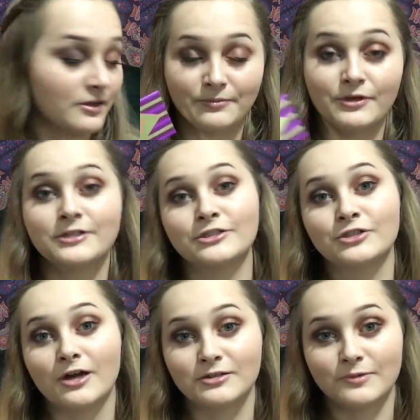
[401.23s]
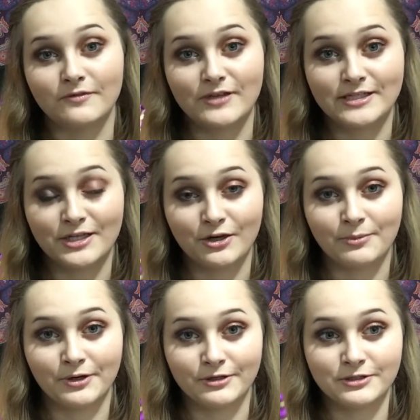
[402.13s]
You can just toss one of these in your
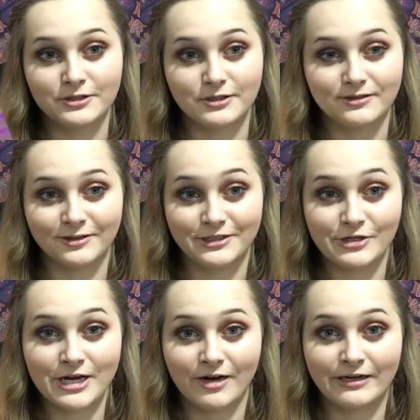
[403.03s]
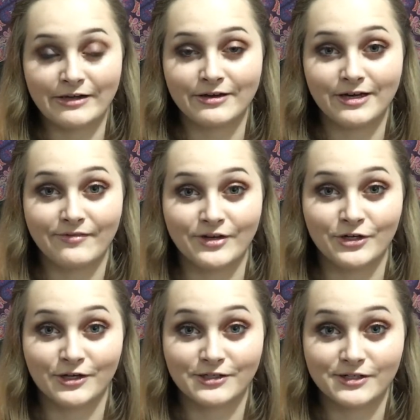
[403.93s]
purse or in your carry-on and then
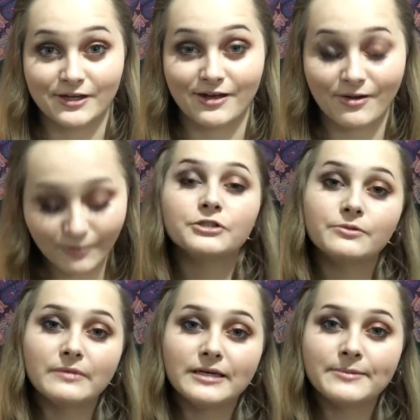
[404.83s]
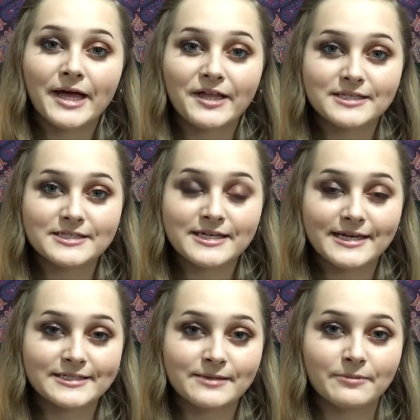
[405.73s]
you're good to go. Two mini palettes
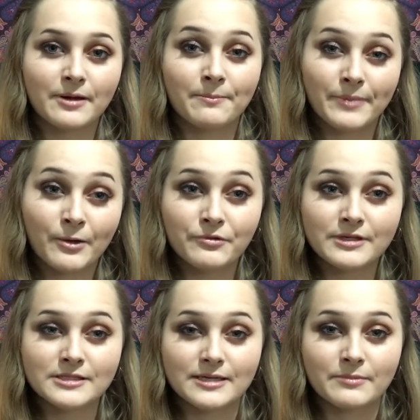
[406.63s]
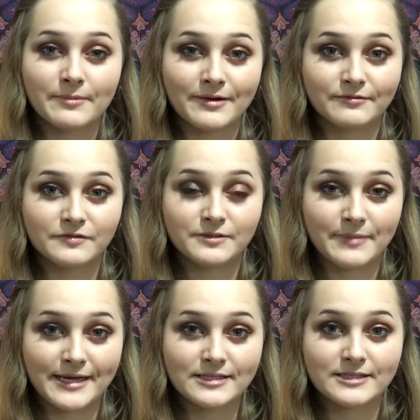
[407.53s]
takes up about the same amount of
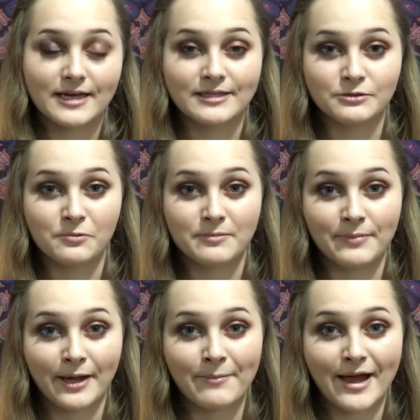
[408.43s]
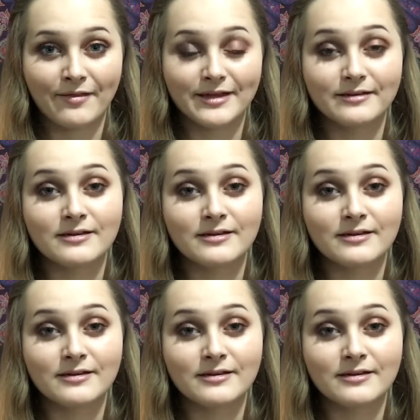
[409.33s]
space as one big palette.